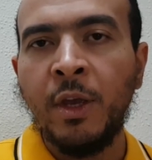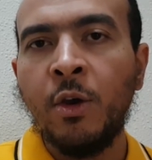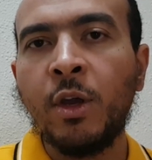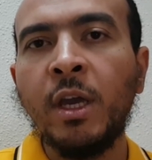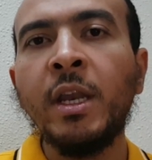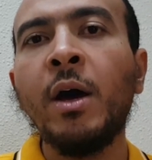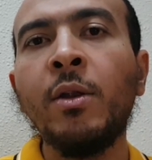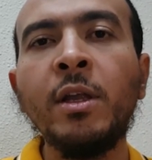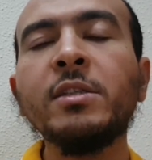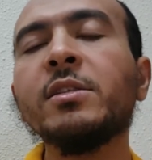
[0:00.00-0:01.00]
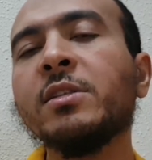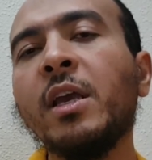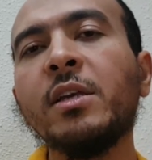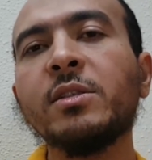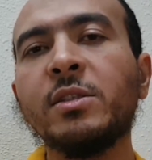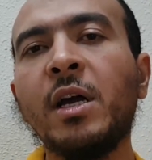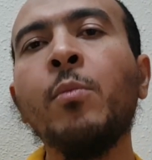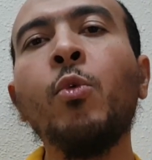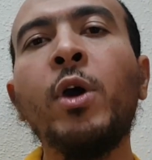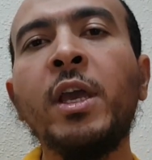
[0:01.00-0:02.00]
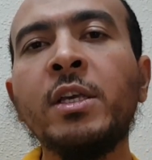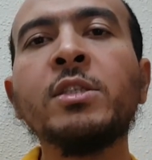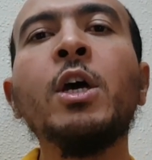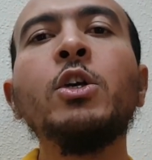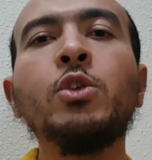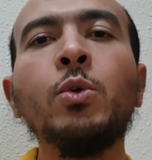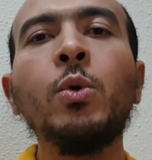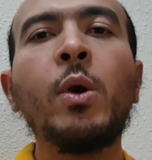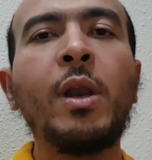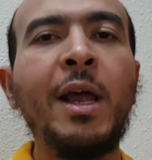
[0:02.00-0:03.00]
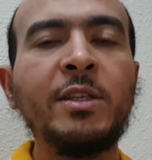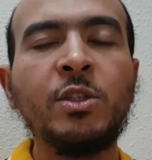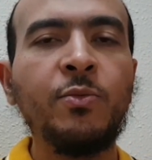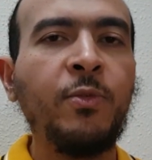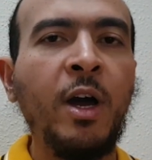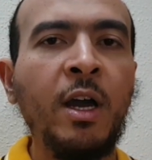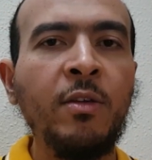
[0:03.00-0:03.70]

Okay, now let's take some ways to classify